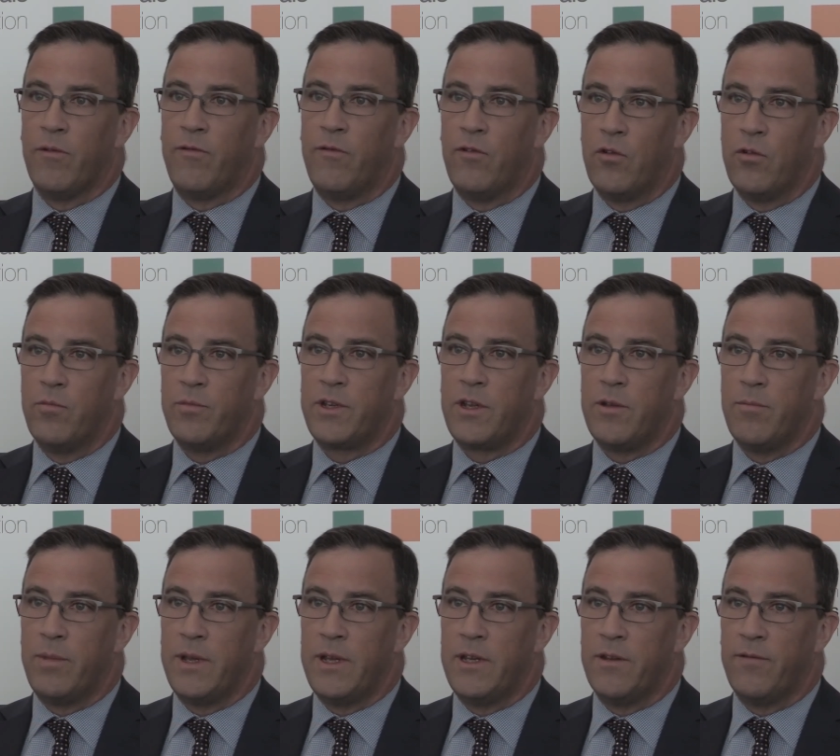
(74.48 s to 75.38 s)
reforms
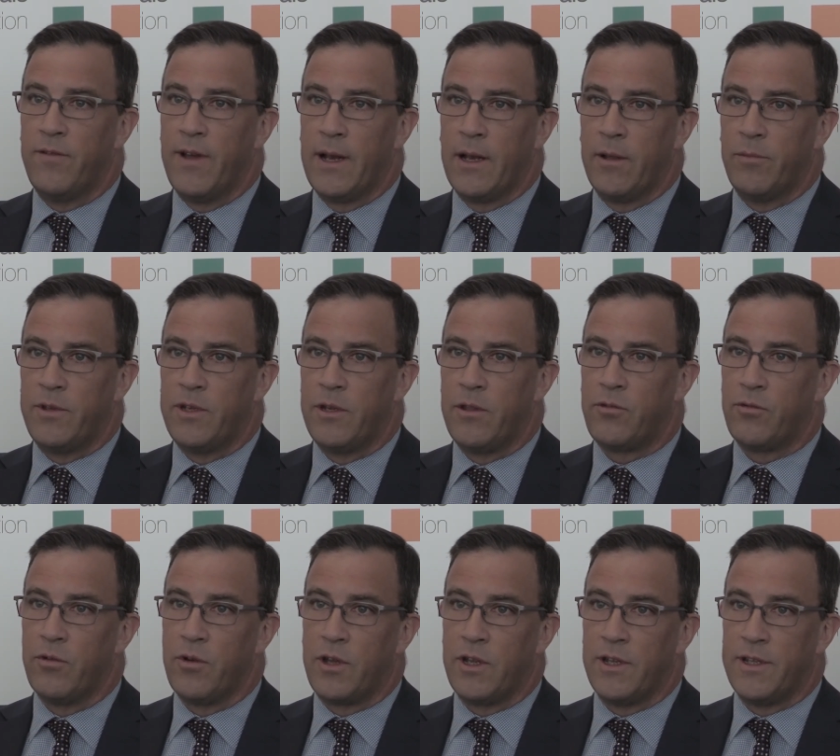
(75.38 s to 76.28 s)
can be developed
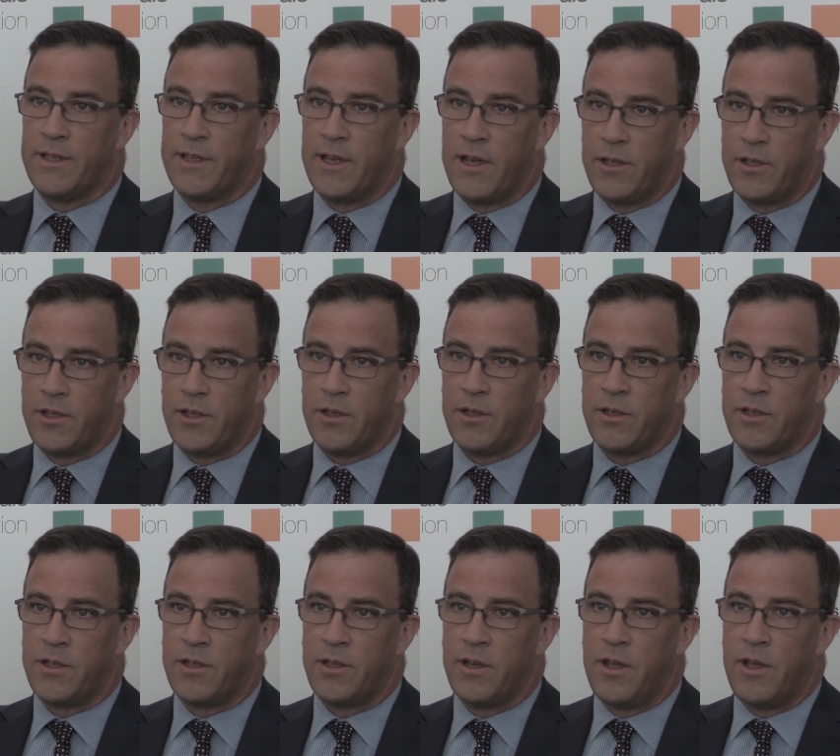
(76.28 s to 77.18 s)
through
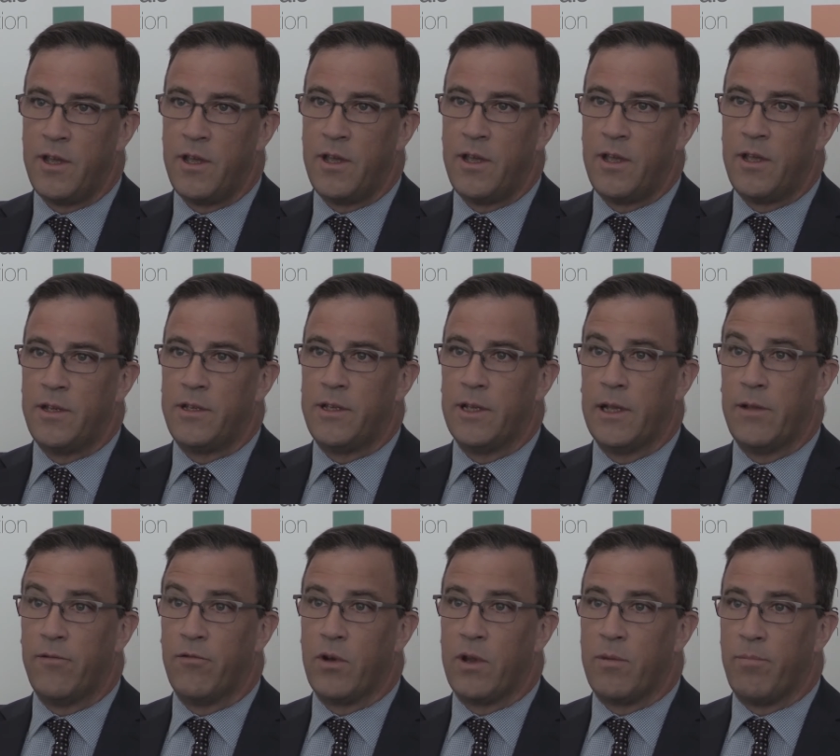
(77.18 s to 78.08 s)
consensus,
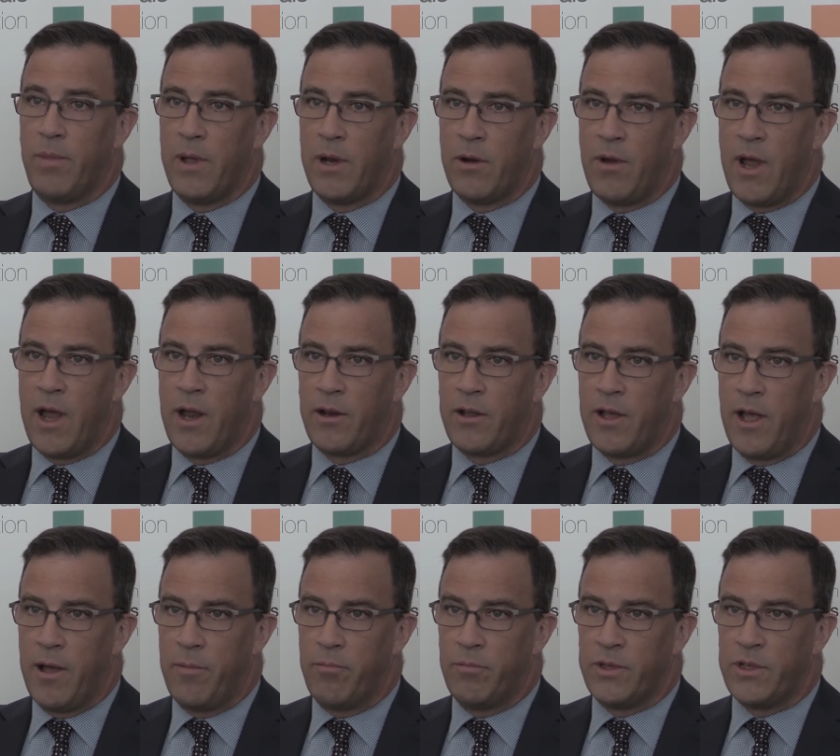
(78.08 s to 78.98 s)
delivering better
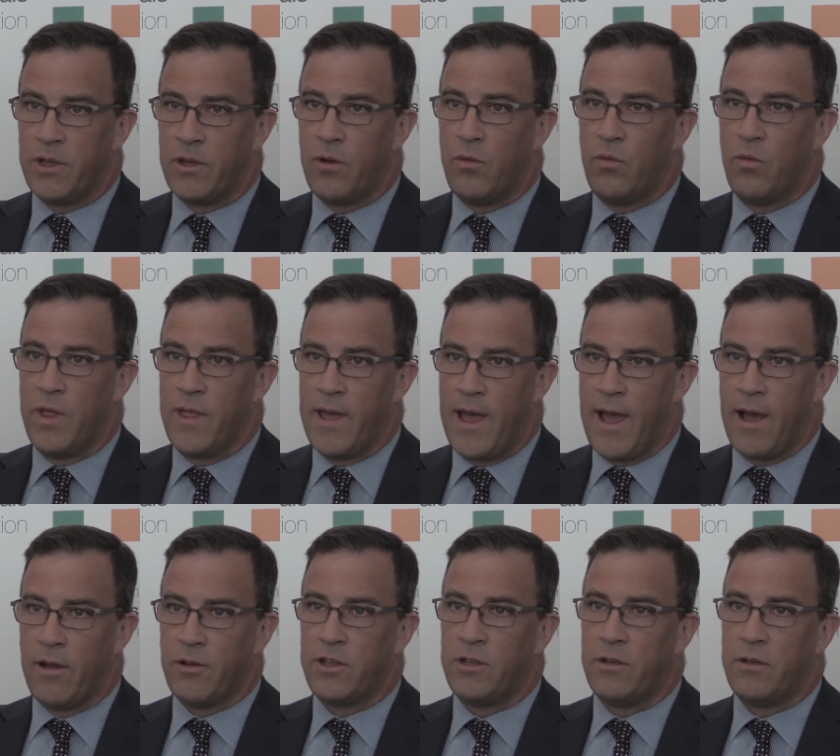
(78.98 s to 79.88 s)
outcomes
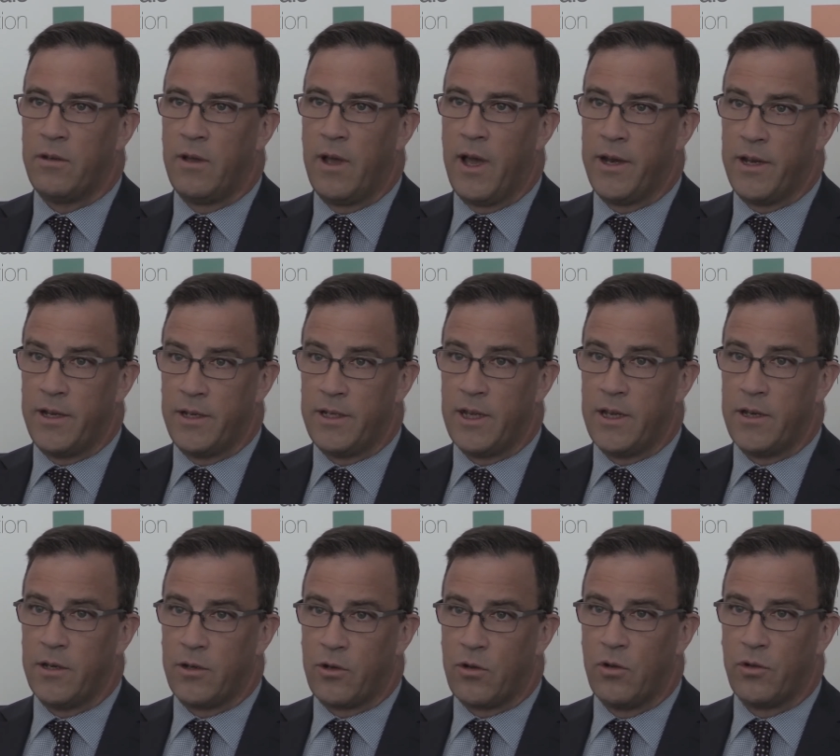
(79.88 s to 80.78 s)
without
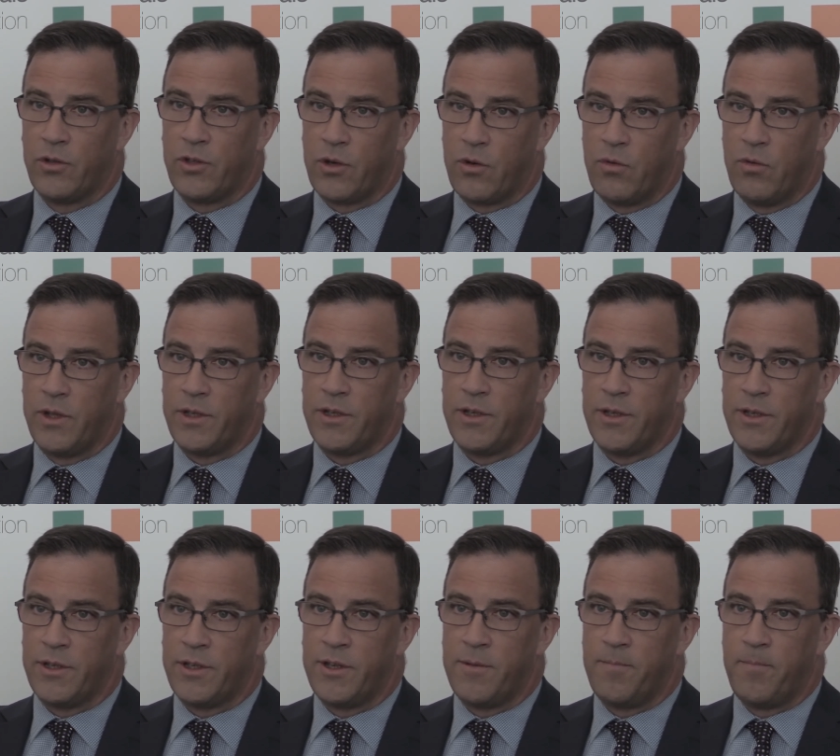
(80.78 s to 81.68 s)
unintended
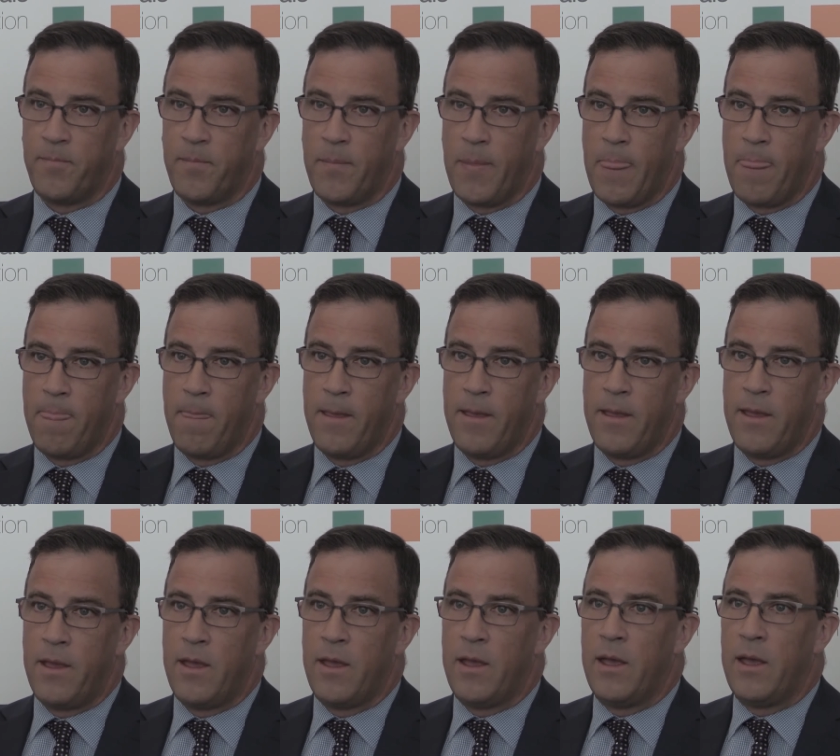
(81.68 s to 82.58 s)
consequences.
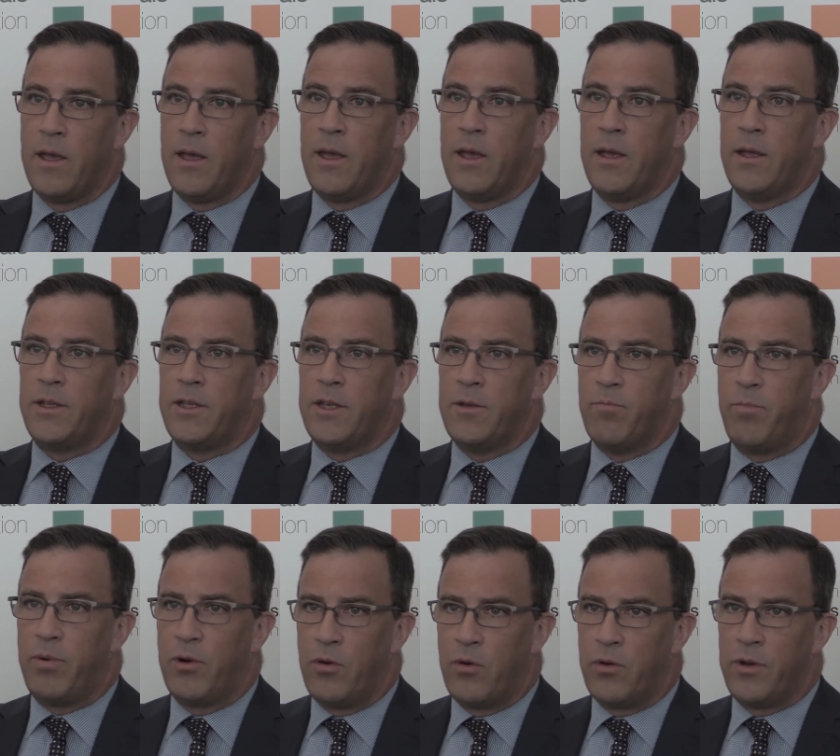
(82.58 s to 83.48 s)
It's
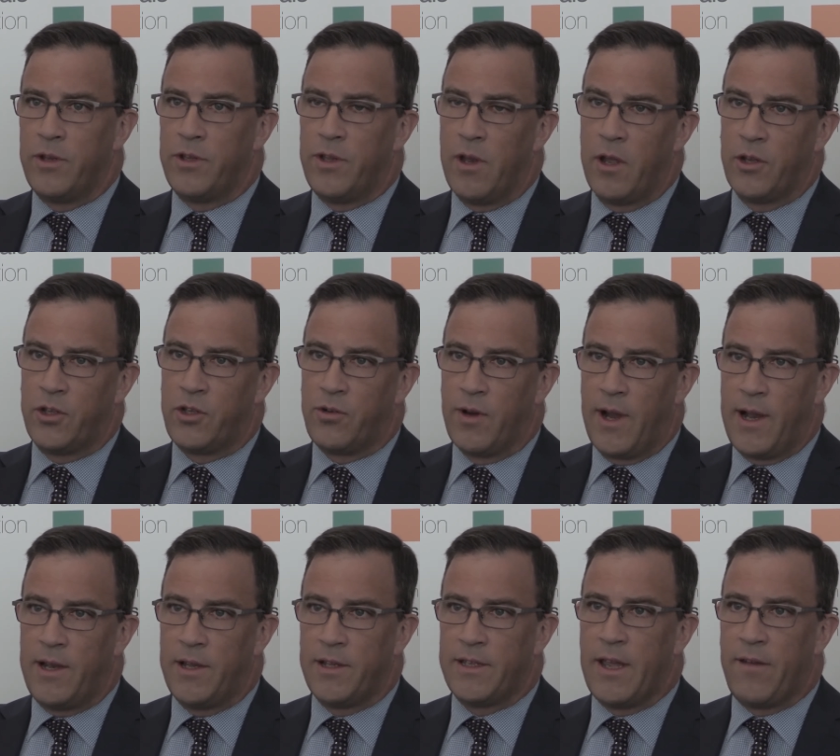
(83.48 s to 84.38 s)
important
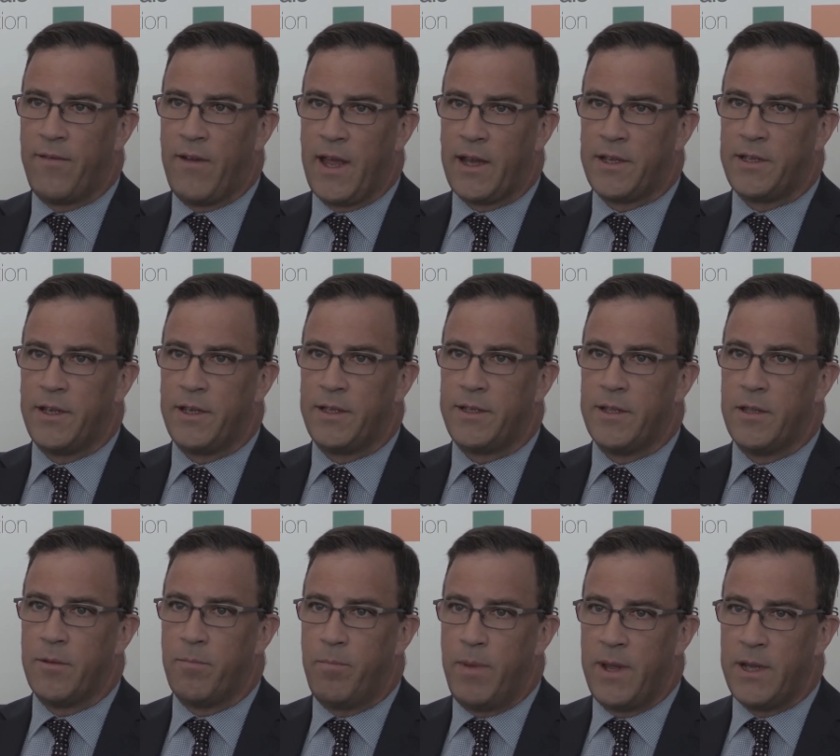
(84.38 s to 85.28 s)
Australians have access
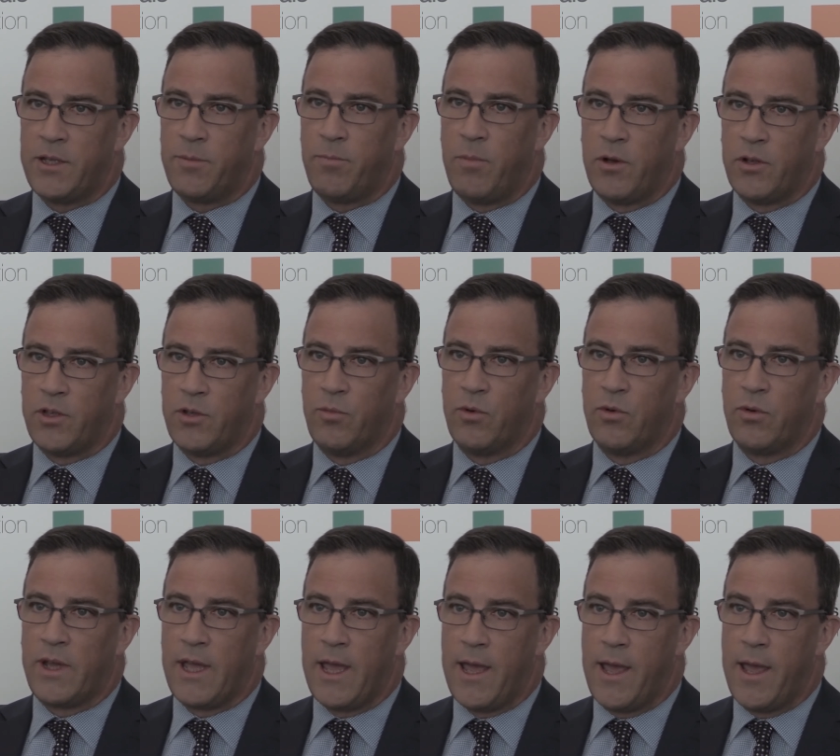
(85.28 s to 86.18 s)
to the best
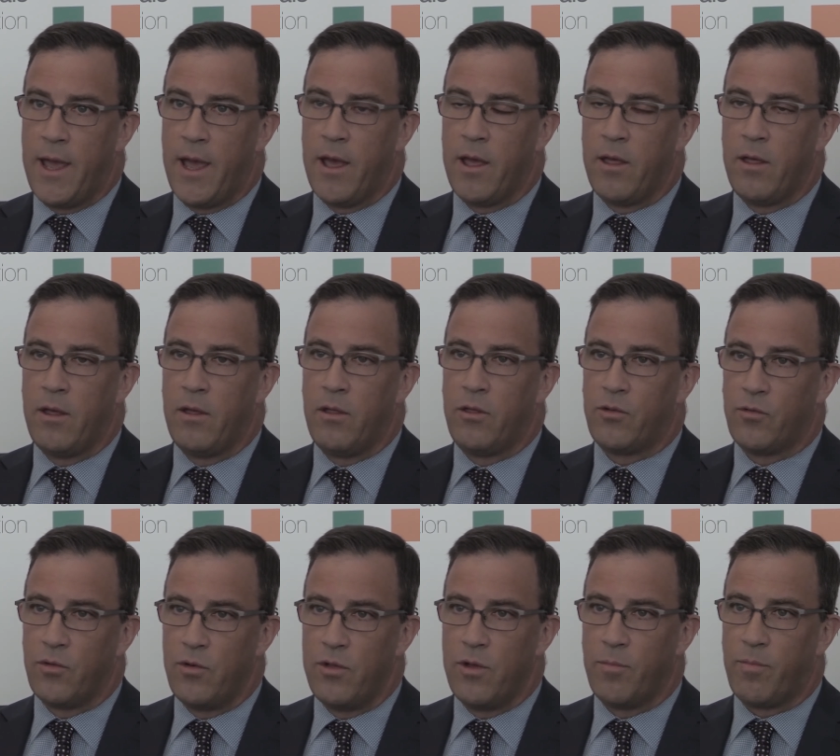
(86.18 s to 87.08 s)
possible care
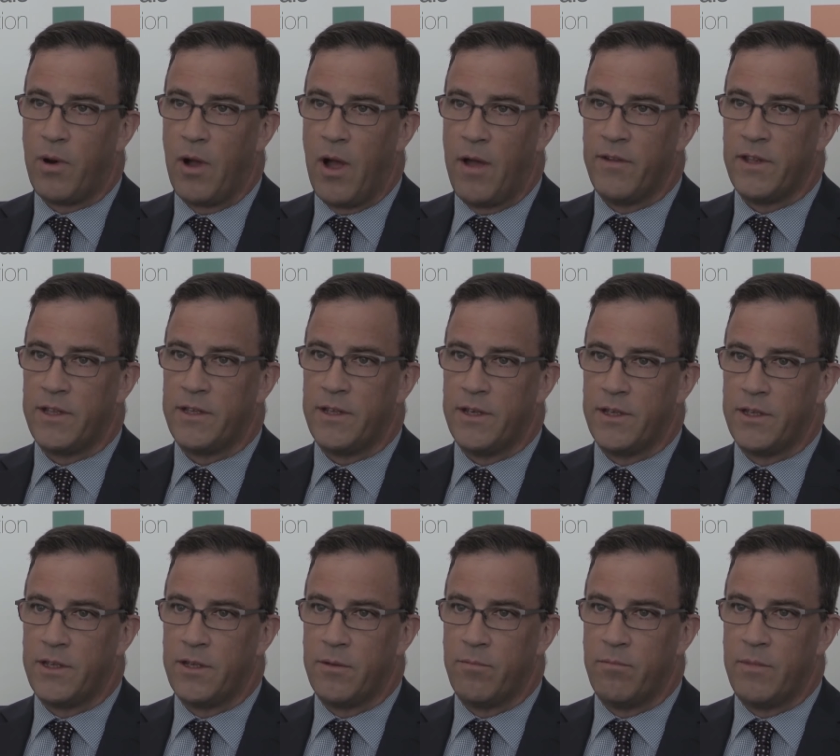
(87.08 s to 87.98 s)
through the private
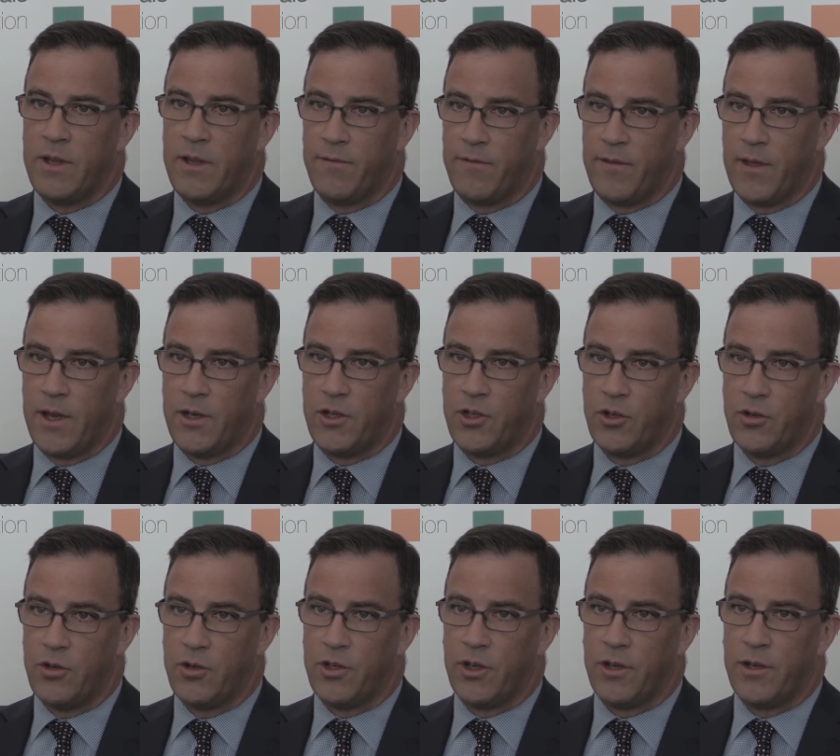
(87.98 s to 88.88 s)
system if they
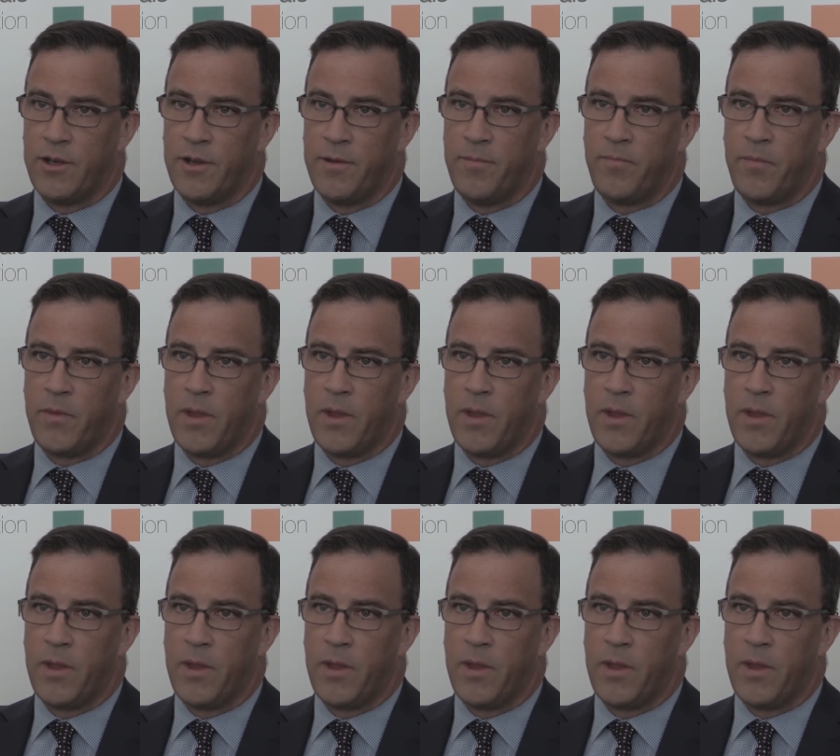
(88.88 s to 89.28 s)
choose it.